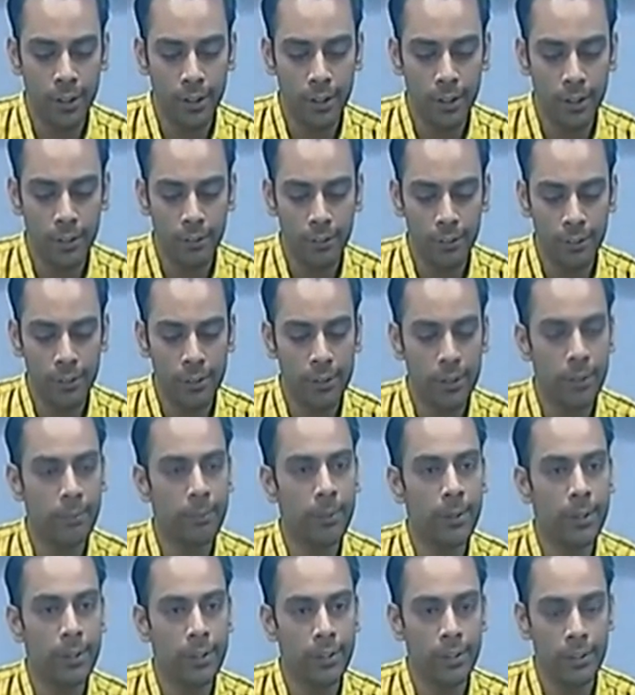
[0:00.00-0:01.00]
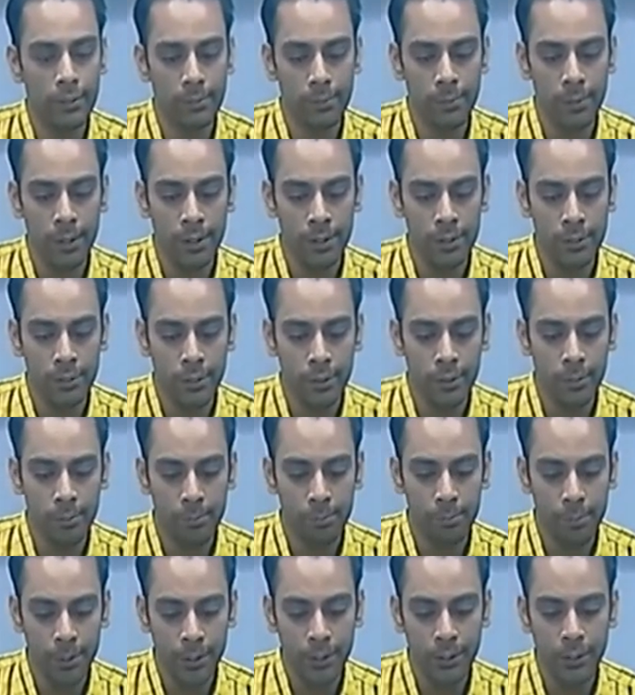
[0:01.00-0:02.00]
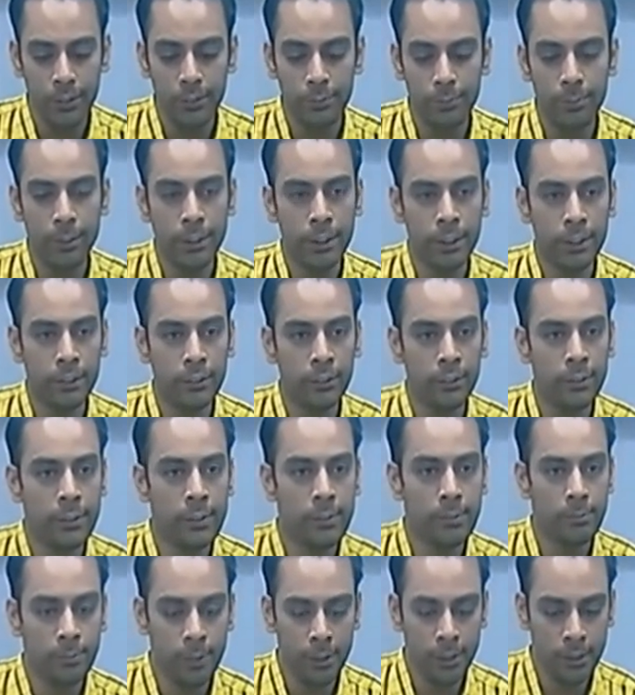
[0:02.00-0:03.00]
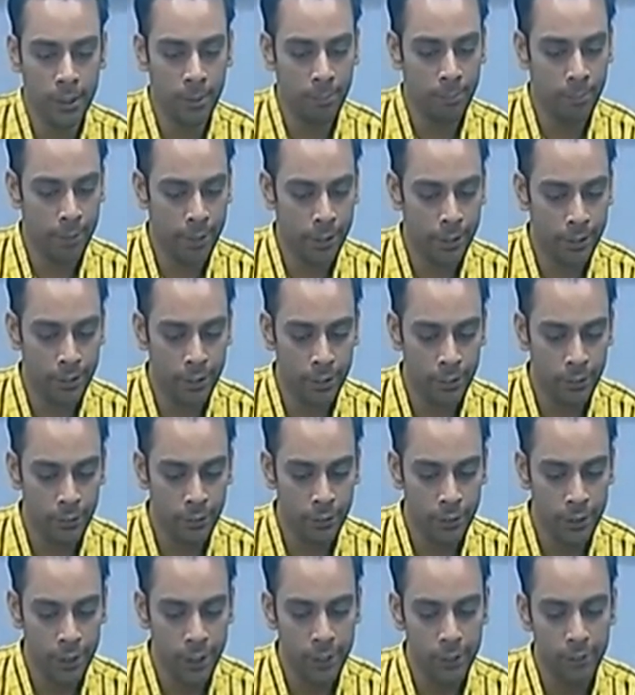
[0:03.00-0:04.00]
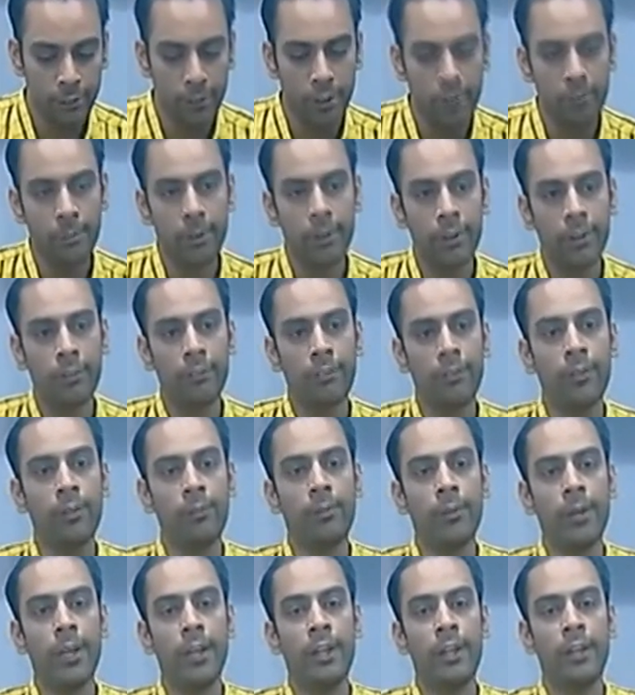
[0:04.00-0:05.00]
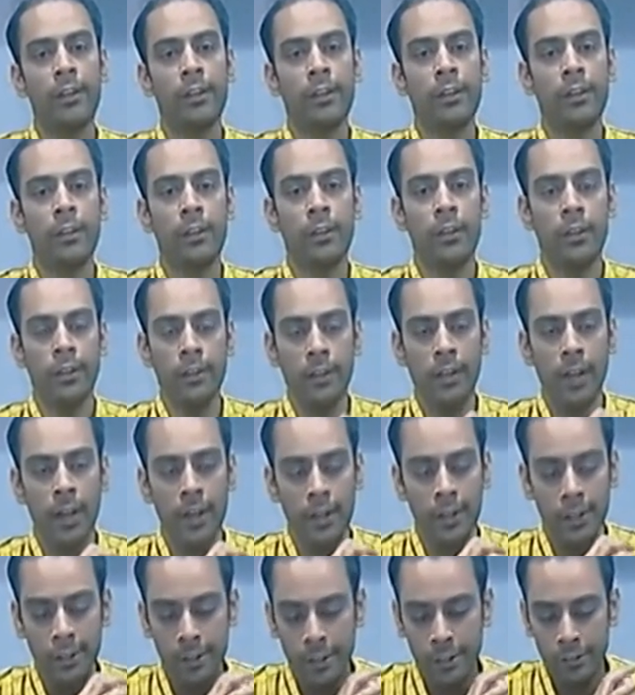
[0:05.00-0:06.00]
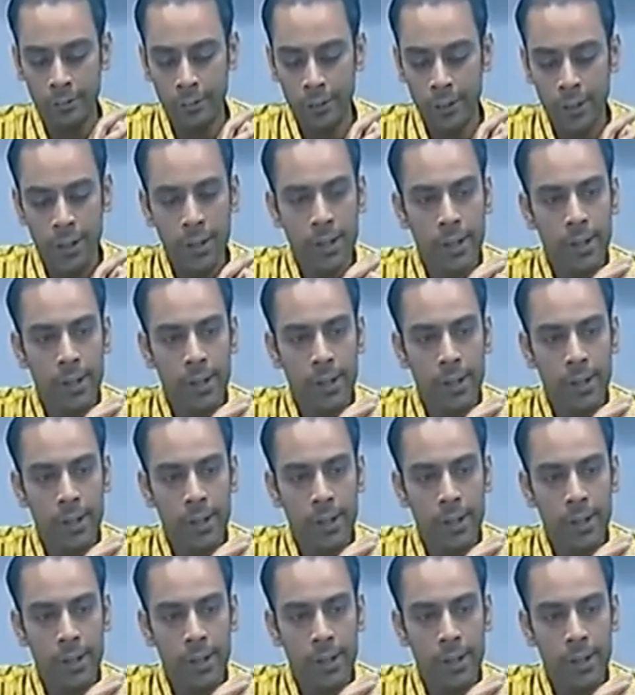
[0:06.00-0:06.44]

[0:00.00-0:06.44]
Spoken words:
different competitions based on pitch competitions with the involvement of alumni and industry.